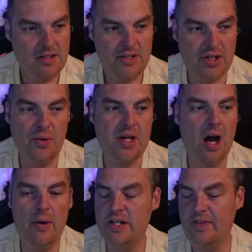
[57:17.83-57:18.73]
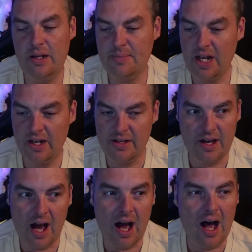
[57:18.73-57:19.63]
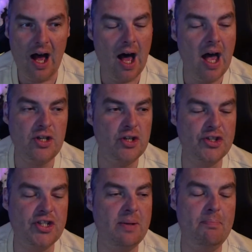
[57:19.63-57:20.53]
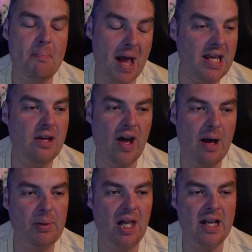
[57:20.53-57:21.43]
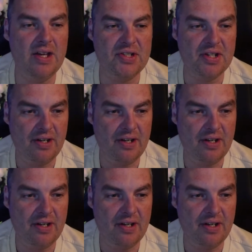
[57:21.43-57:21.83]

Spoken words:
Duke out and develop talent. I don't see many of our players